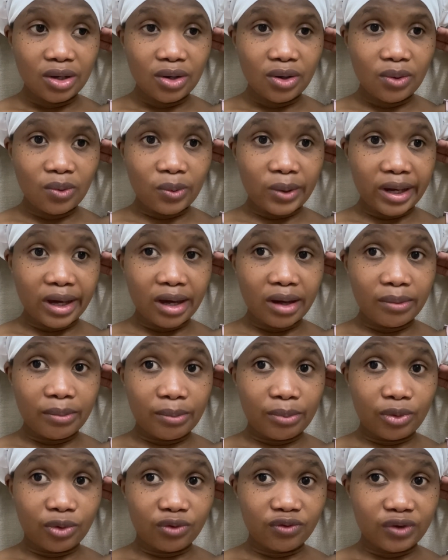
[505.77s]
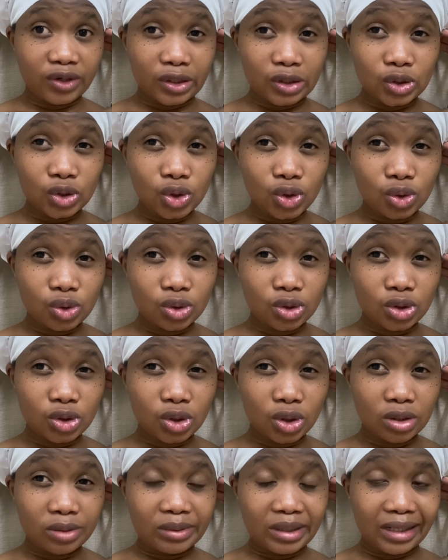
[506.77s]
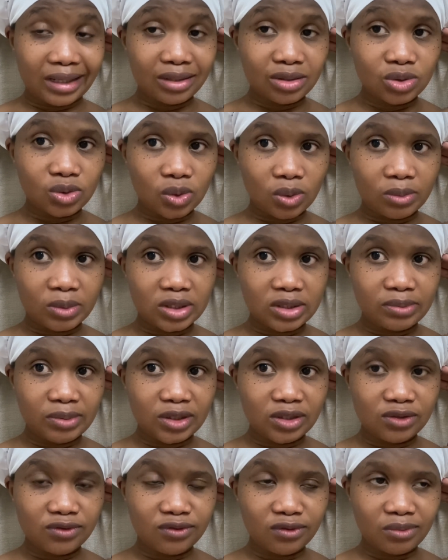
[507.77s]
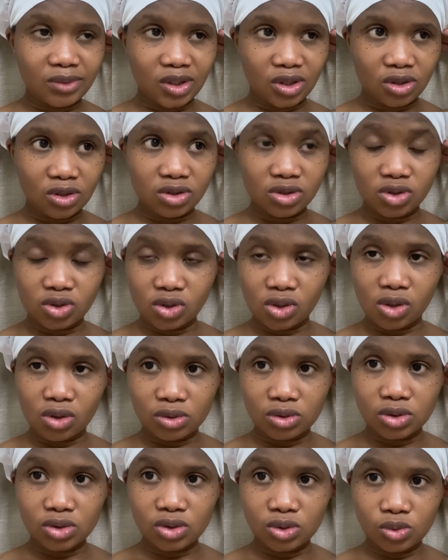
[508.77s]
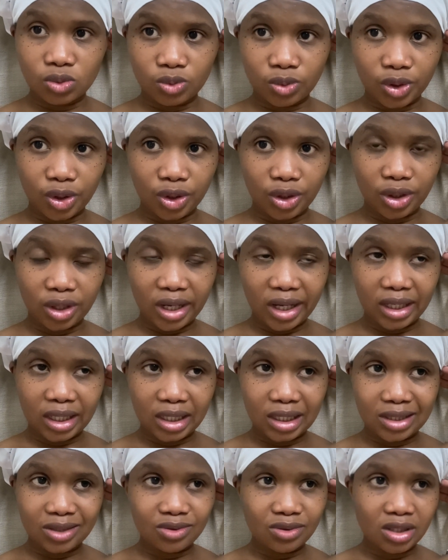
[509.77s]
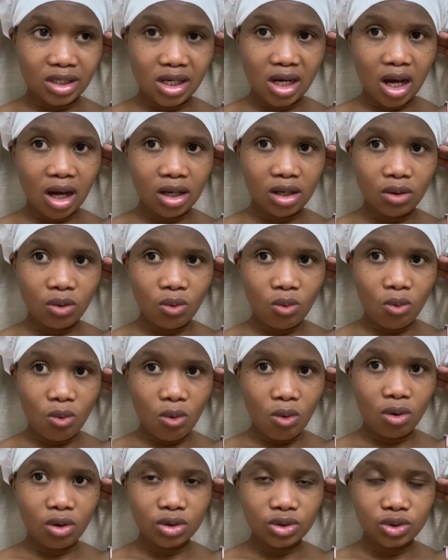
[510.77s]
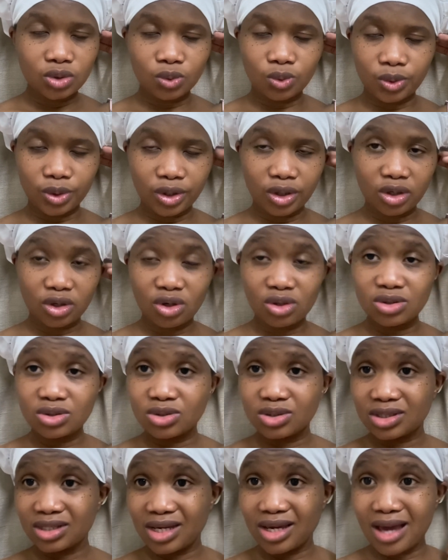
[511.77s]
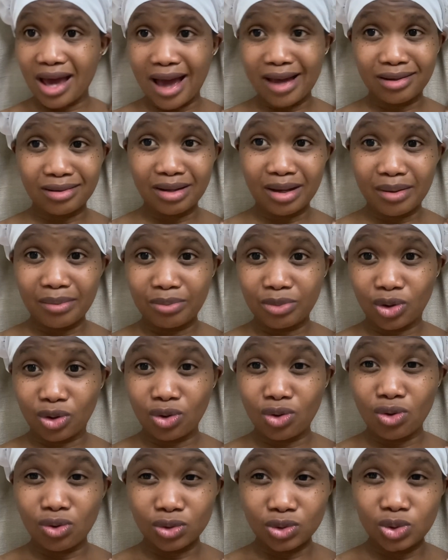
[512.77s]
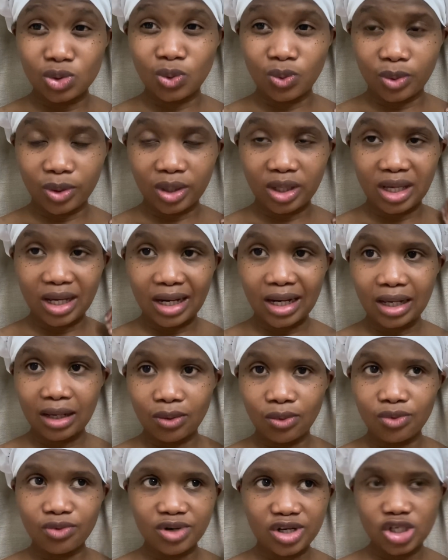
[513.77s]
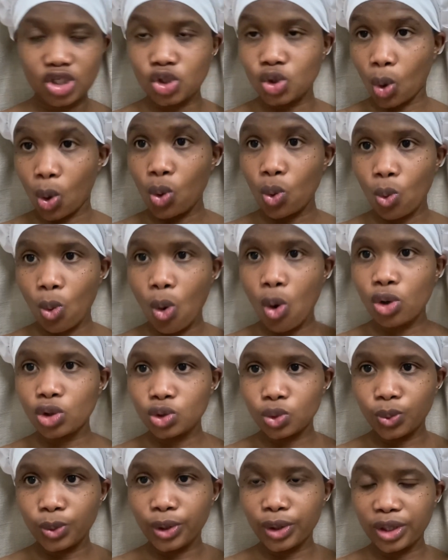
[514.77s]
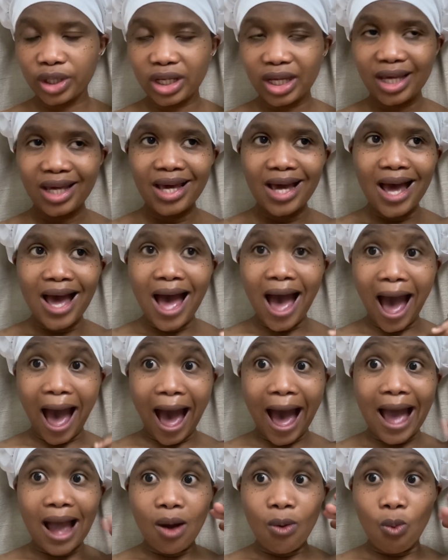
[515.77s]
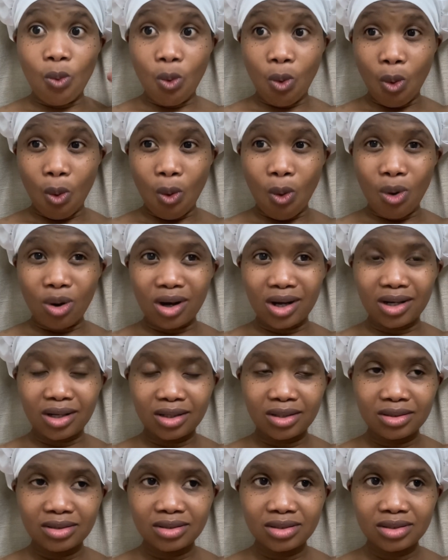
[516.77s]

where I'm moving to is going to be like so much better for me because it's closer to work. I can literally like walk to work. Not to say I, I'm not close to work and I already don't walk to work. I walk